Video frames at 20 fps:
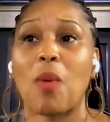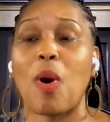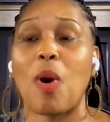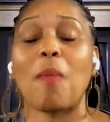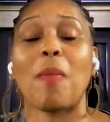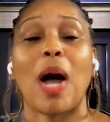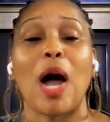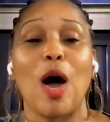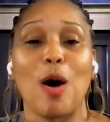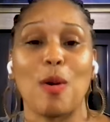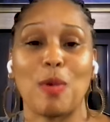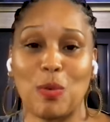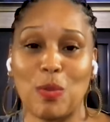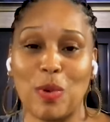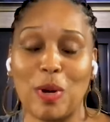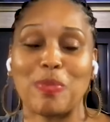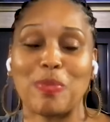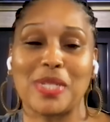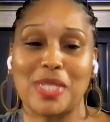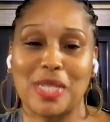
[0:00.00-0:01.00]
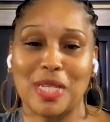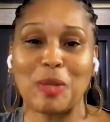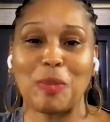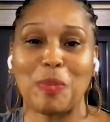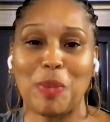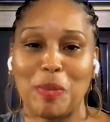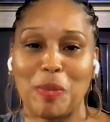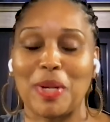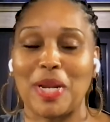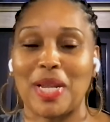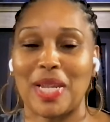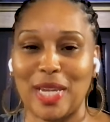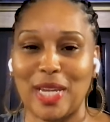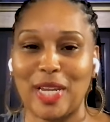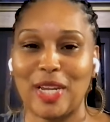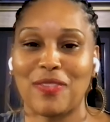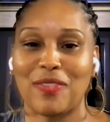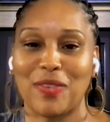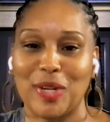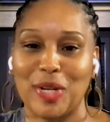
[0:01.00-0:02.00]
want my home to represent the people that
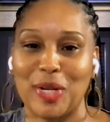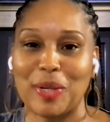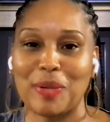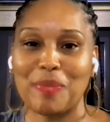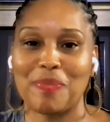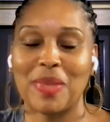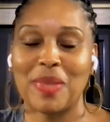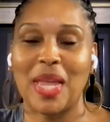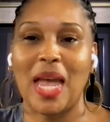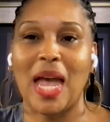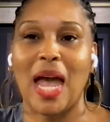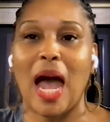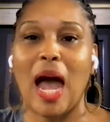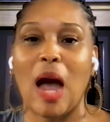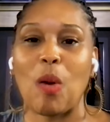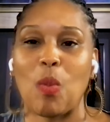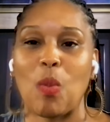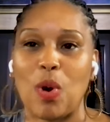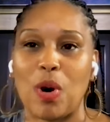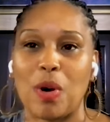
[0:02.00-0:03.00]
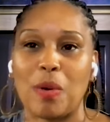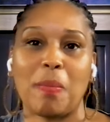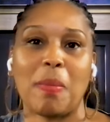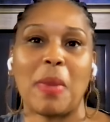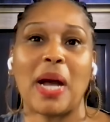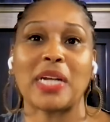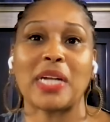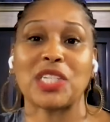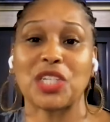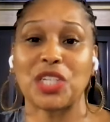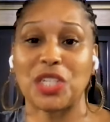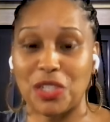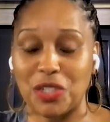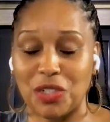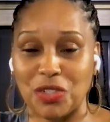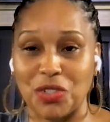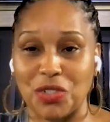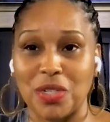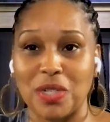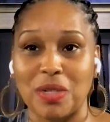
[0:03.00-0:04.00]
live here. I want my
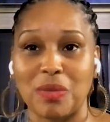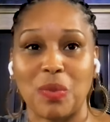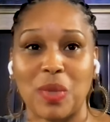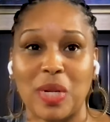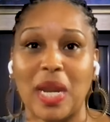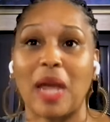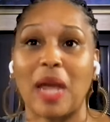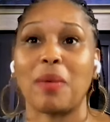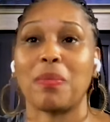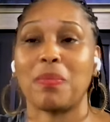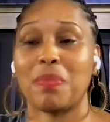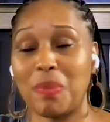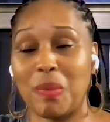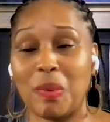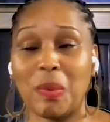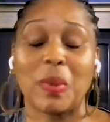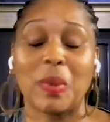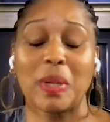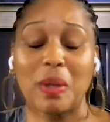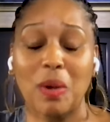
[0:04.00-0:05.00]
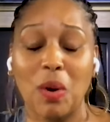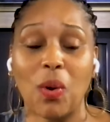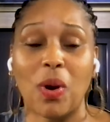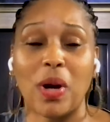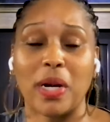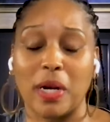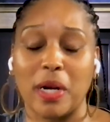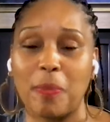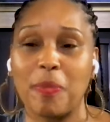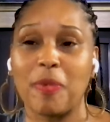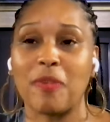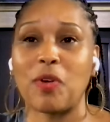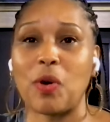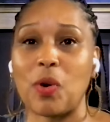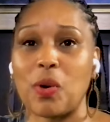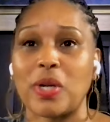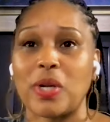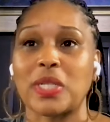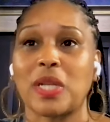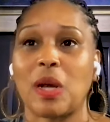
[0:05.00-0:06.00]
children, when they growing up, of
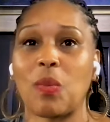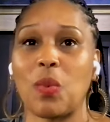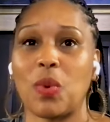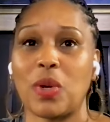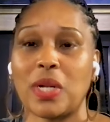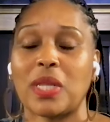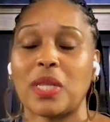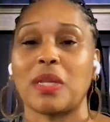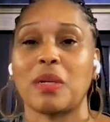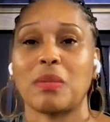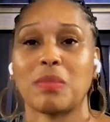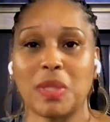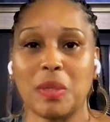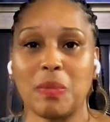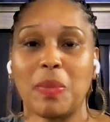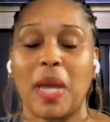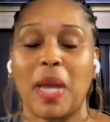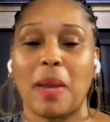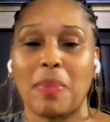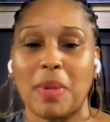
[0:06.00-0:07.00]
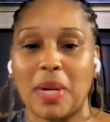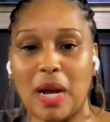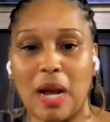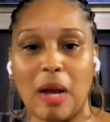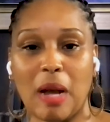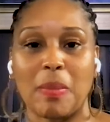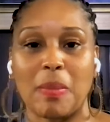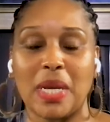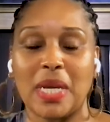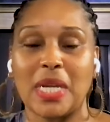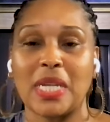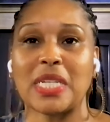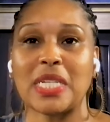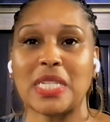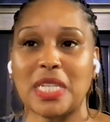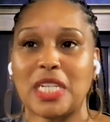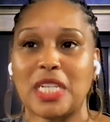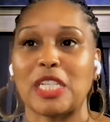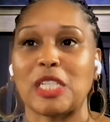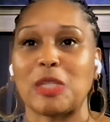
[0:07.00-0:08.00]
course, I wanted them to be able to come in and
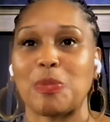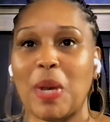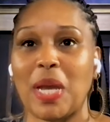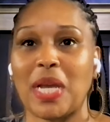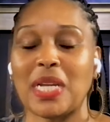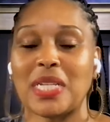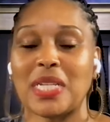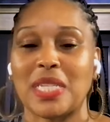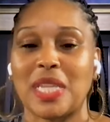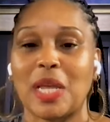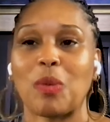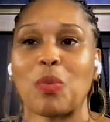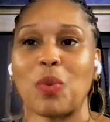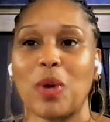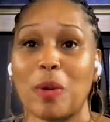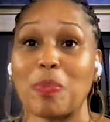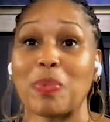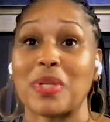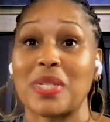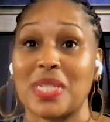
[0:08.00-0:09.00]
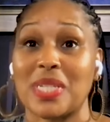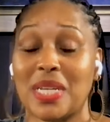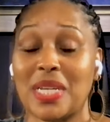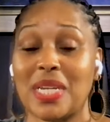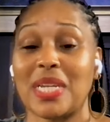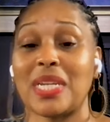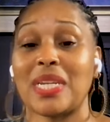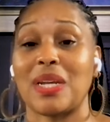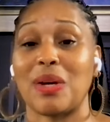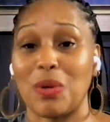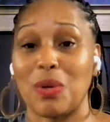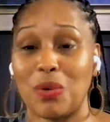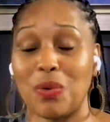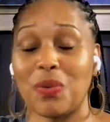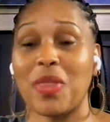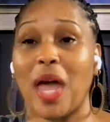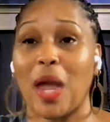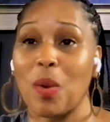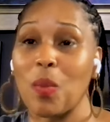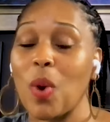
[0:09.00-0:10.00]
see a space that represented who
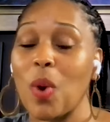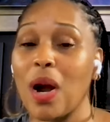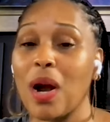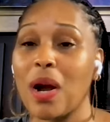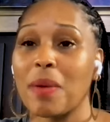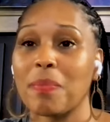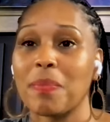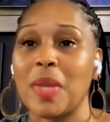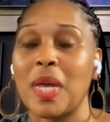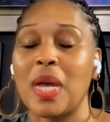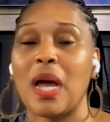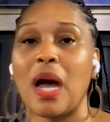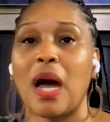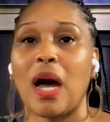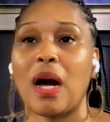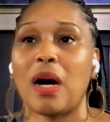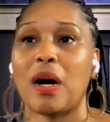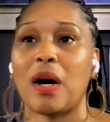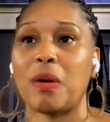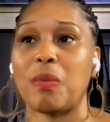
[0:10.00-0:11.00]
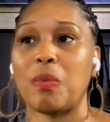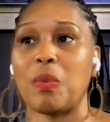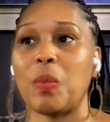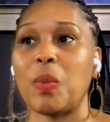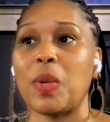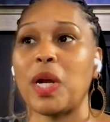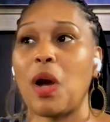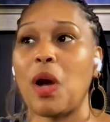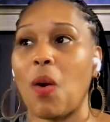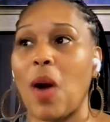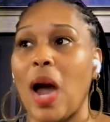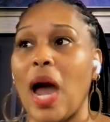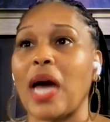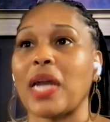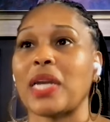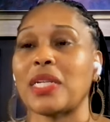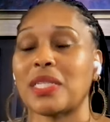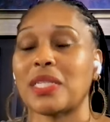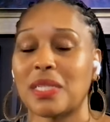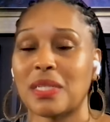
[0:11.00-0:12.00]
they were. Uh, when we go
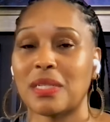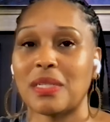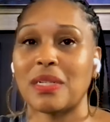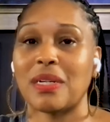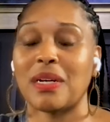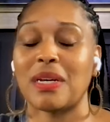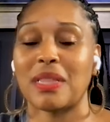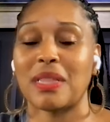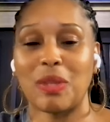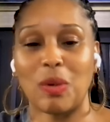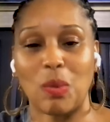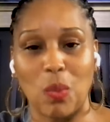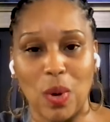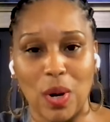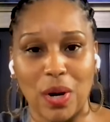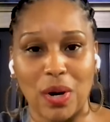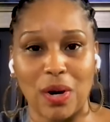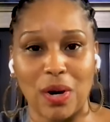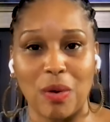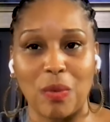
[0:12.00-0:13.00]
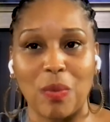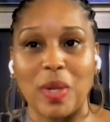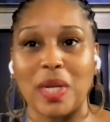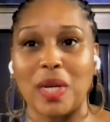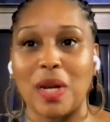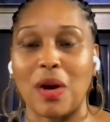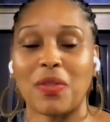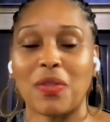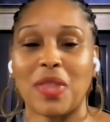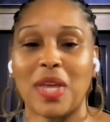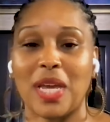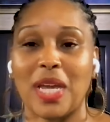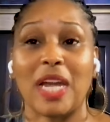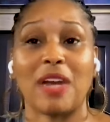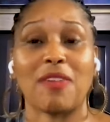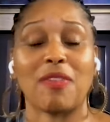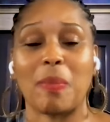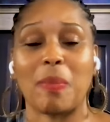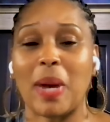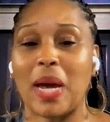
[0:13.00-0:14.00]
out into the world, we know that
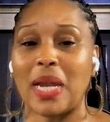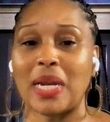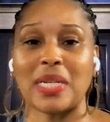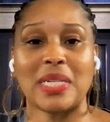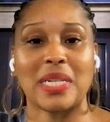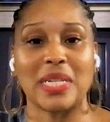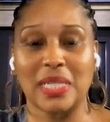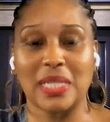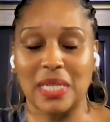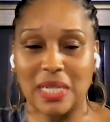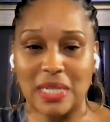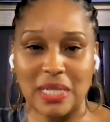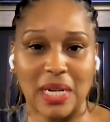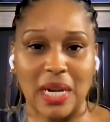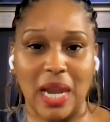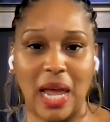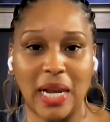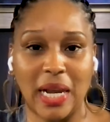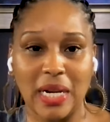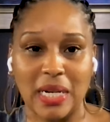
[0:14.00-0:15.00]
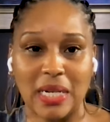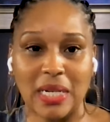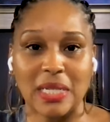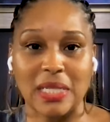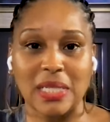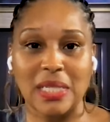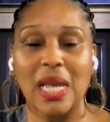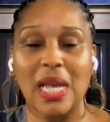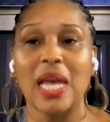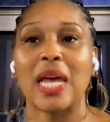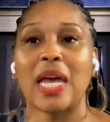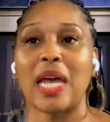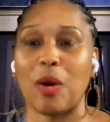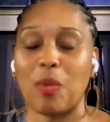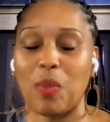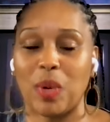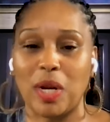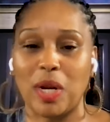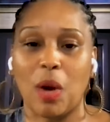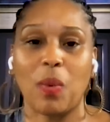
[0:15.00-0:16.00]
everybody doesn't look like us
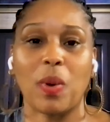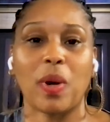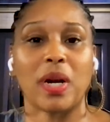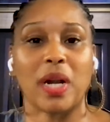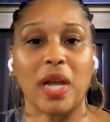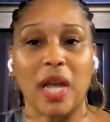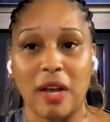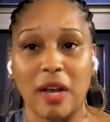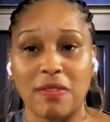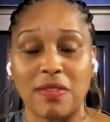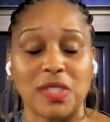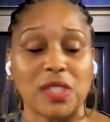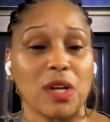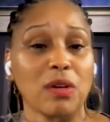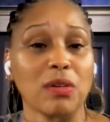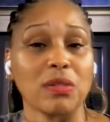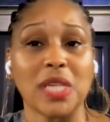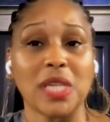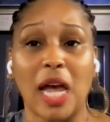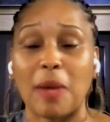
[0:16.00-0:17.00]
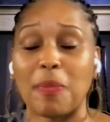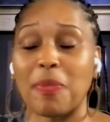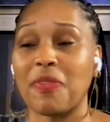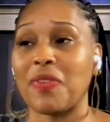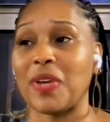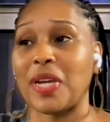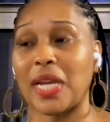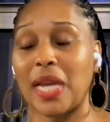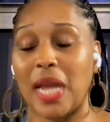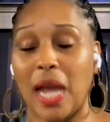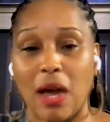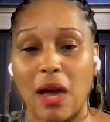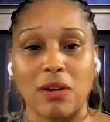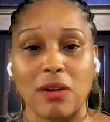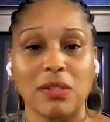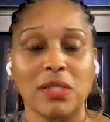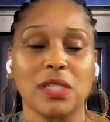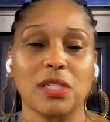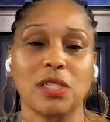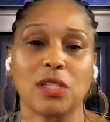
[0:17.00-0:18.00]
and we know we're going to have certain type of
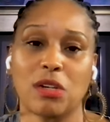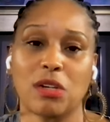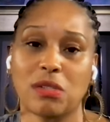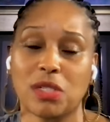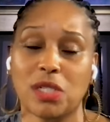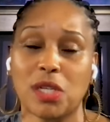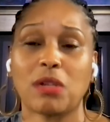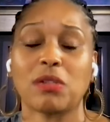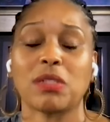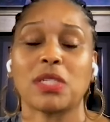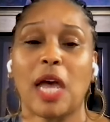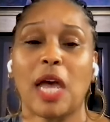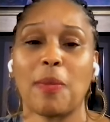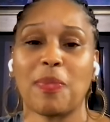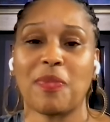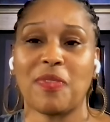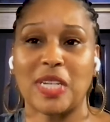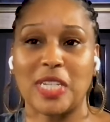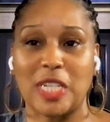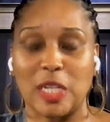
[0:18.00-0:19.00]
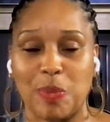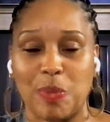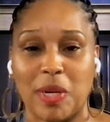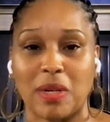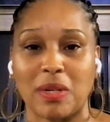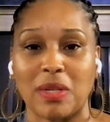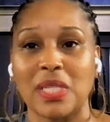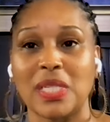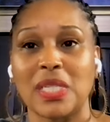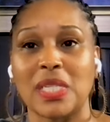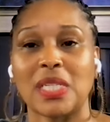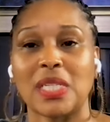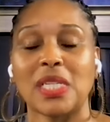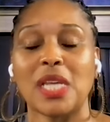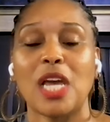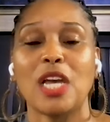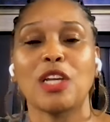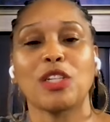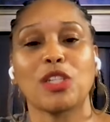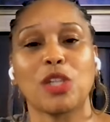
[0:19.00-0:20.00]
encounters and ter- certain type of experiences
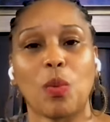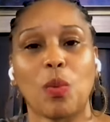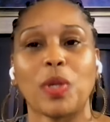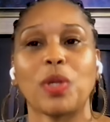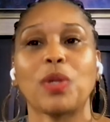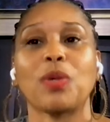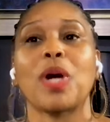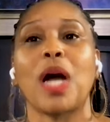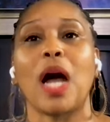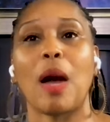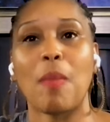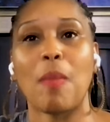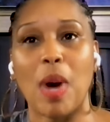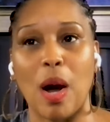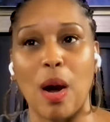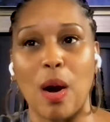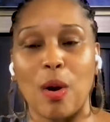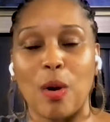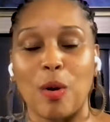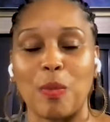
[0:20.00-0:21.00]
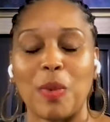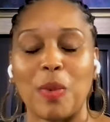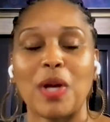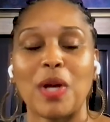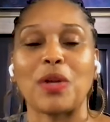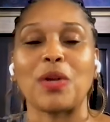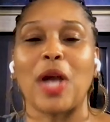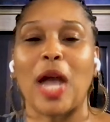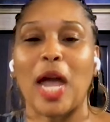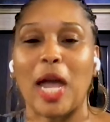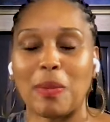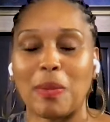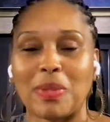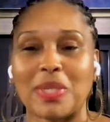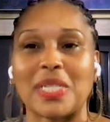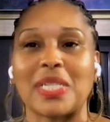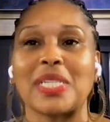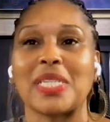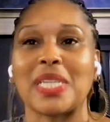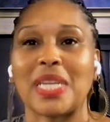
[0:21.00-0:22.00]
so when you come home you're able
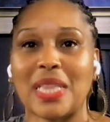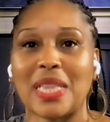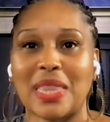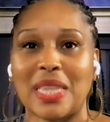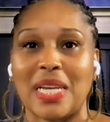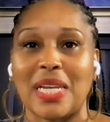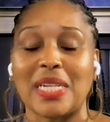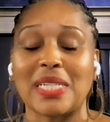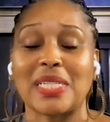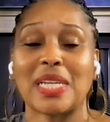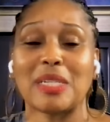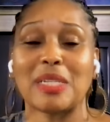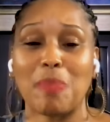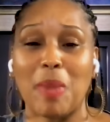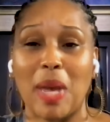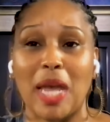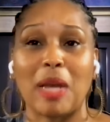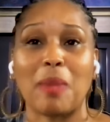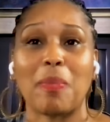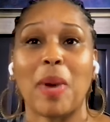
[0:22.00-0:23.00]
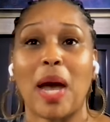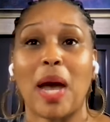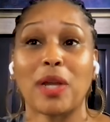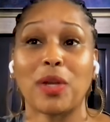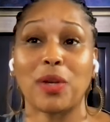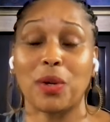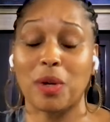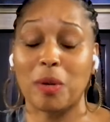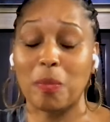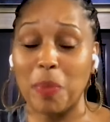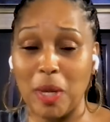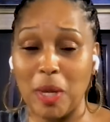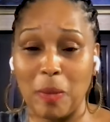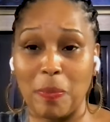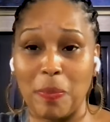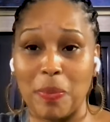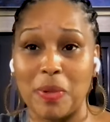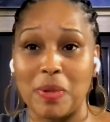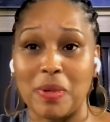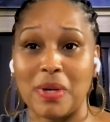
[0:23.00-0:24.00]
to see things that's made by your
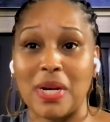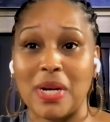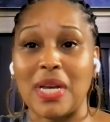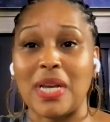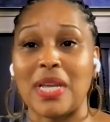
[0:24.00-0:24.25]
people